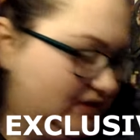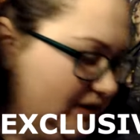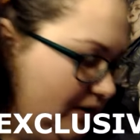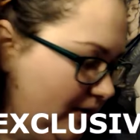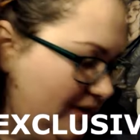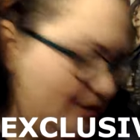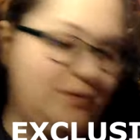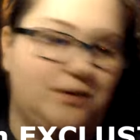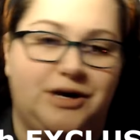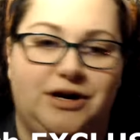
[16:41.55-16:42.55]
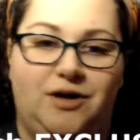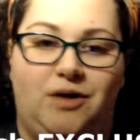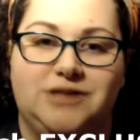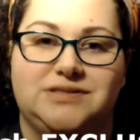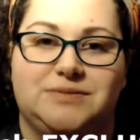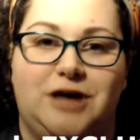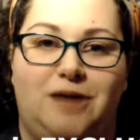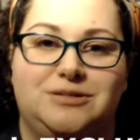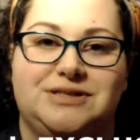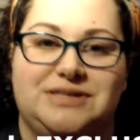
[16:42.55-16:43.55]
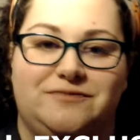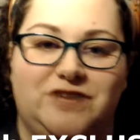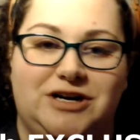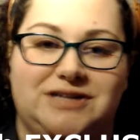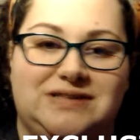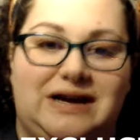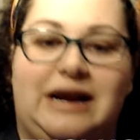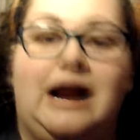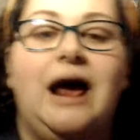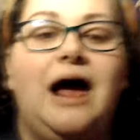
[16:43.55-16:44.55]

So I think we were gonna go hunt some goblins, and I'm very excited.